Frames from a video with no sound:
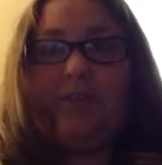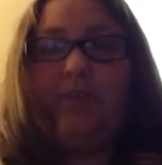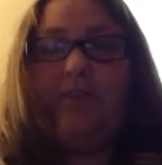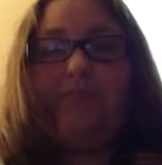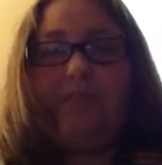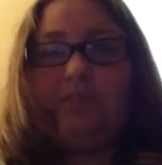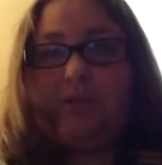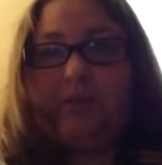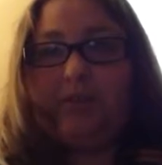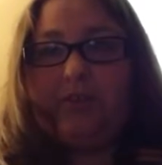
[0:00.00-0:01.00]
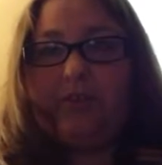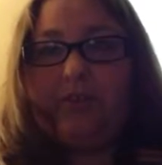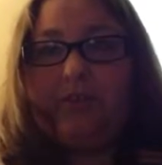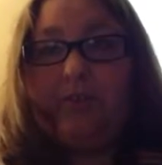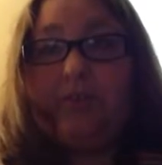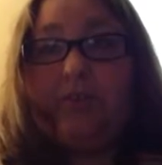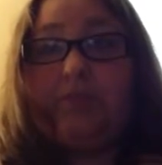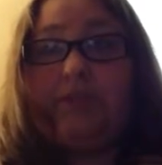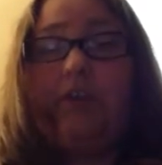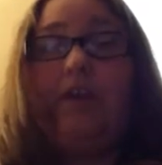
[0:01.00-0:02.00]
Well, this year I'll be 34, but don't
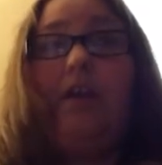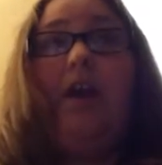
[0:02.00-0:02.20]
tell.